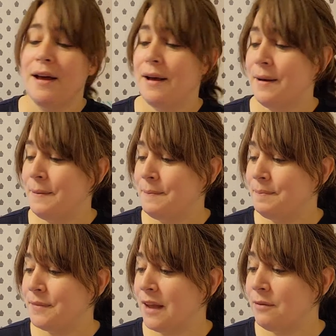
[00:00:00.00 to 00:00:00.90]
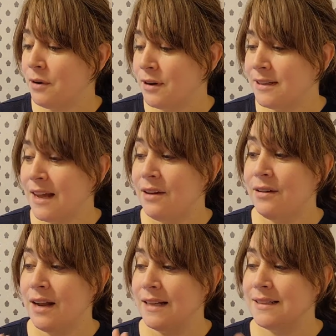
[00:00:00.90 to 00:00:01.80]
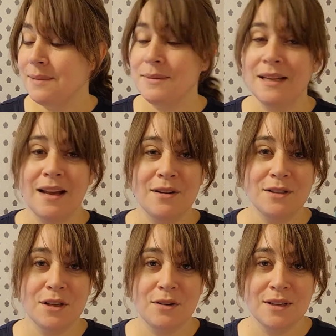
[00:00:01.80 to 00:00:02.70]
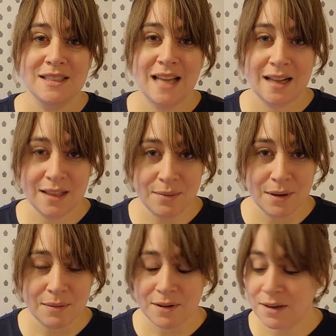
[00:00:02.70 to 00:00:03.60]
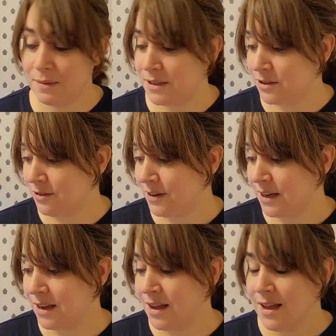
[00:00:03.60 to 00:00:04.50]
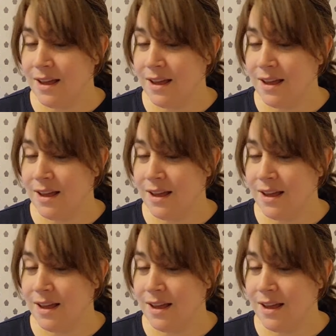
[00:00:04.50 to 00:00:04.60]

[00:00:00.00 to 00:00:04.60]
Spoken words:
I wrote it down. I typed it out. So I know exactly what we're going to be serving.